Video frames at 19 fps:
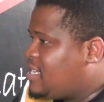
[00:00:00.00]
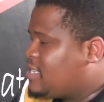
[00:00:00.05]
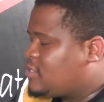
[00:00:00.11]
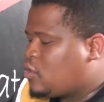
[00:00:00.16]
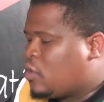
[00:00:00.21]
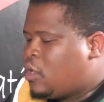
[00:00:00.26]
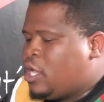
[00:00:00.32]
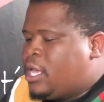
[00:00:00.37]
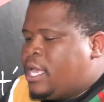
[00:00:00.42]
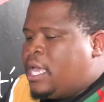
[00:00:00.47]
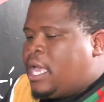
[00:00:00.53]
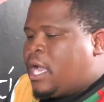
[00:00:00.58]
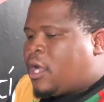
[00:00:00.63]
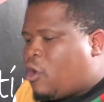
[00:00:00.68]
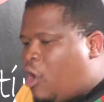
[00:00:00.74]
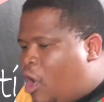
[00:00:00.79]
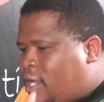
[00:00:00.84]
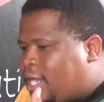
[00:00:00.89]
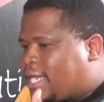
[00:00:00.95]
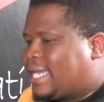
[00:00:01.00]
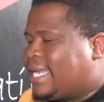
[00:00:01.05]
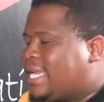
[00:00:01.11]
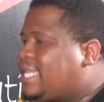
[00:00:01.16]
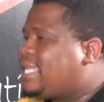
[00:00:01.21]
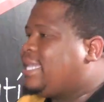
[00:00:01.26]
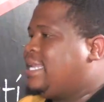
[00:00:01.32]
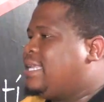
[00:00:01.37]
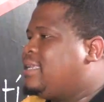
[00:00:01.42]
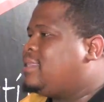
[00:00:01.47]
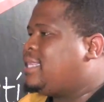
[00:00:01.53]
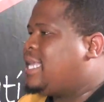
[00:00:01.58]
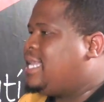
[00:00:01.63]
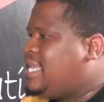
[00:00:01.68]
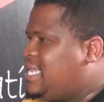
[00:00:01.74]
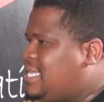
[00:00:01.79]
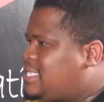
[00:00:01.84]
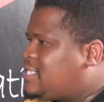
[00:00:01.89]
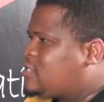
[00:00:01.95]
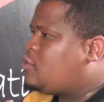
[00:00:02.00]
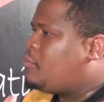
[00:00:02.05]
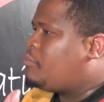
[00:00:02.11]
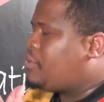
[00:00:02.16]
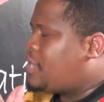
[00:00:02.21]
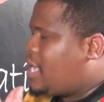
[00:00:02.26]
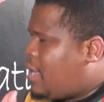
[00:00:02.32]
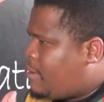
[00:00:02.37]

So concretely, there needs to be